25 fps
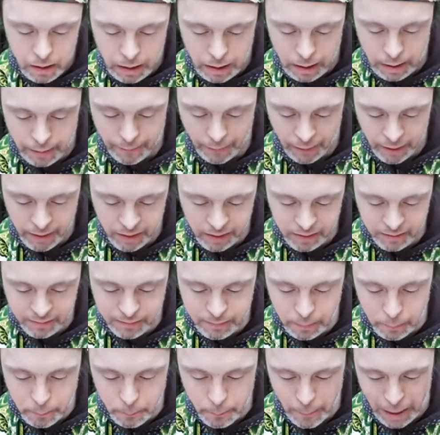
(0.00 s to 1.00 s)
And that is
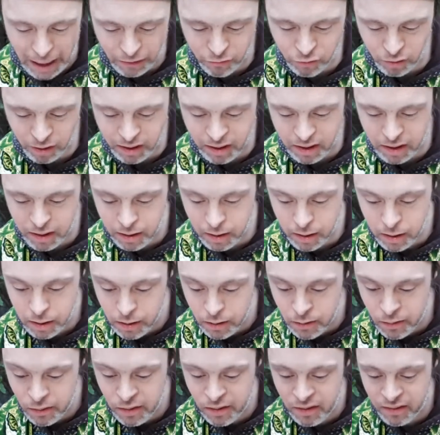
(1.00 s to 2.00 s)
the Magic
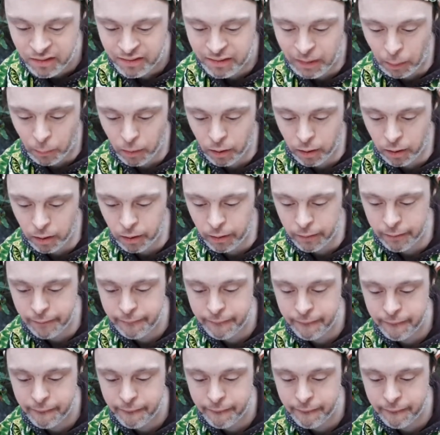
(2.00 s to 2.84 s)
Summer